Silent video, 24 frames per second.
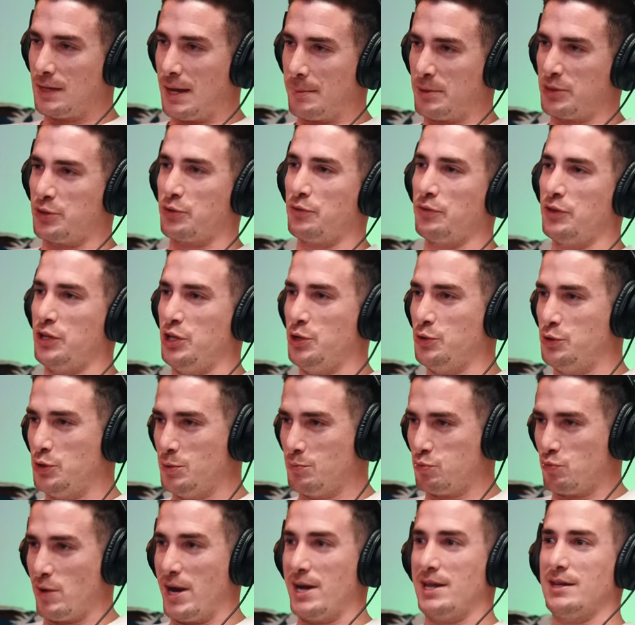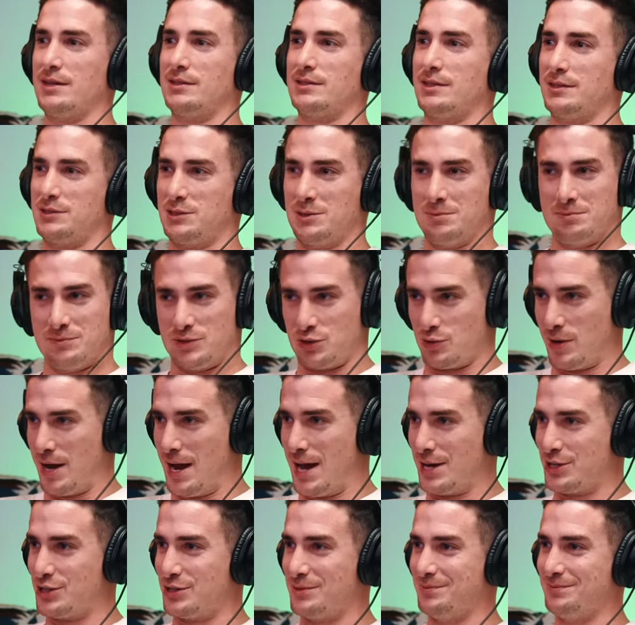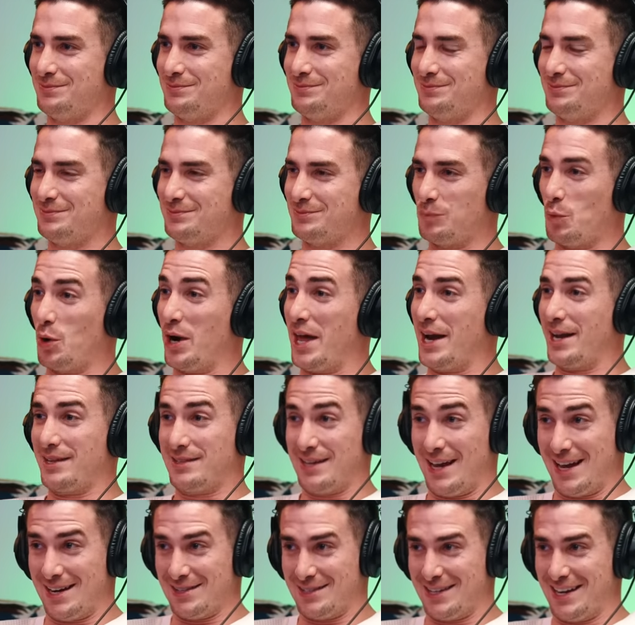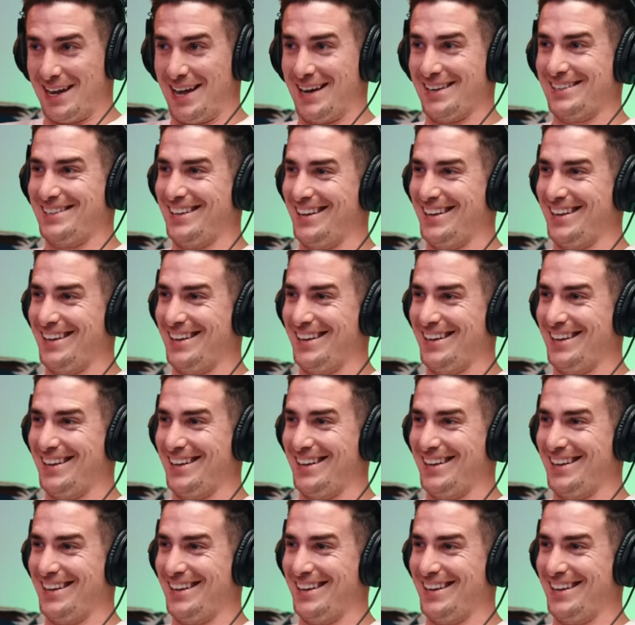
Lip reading: about the YouTube rating system? Trash. 1 out of 10, 10 out of